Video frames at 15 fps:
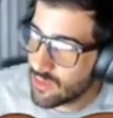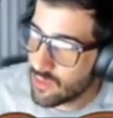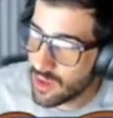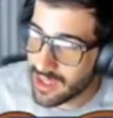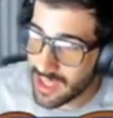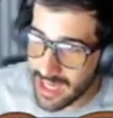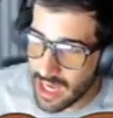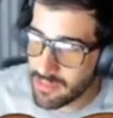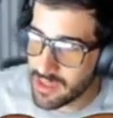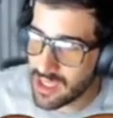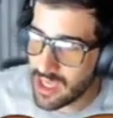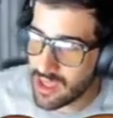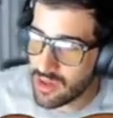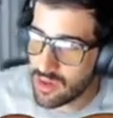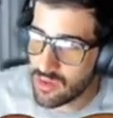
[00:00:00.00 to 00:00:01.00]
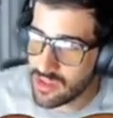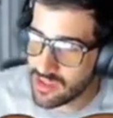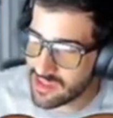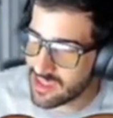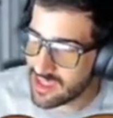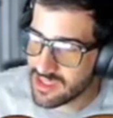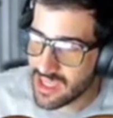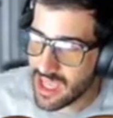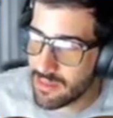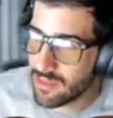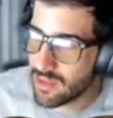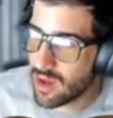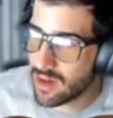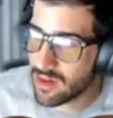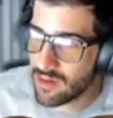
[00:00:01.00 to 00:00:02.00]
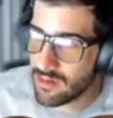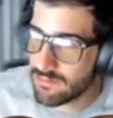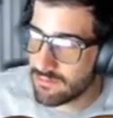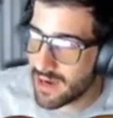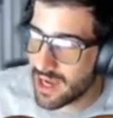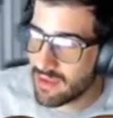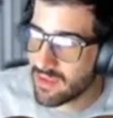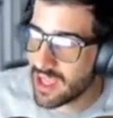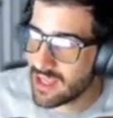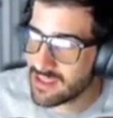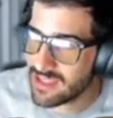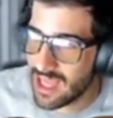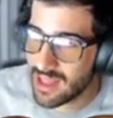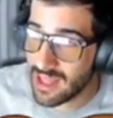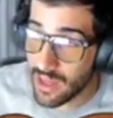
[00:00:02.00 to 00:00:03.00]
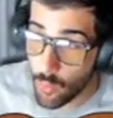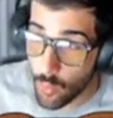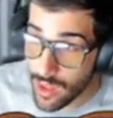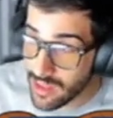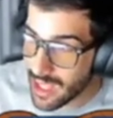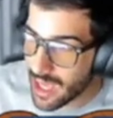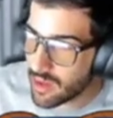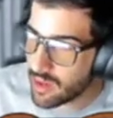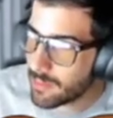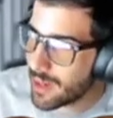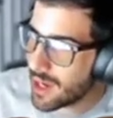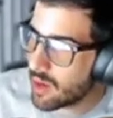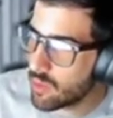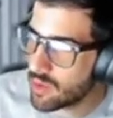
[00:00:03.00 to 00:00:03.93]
Cannot be KO'd, 6k blocker, 5k stat line with counter power.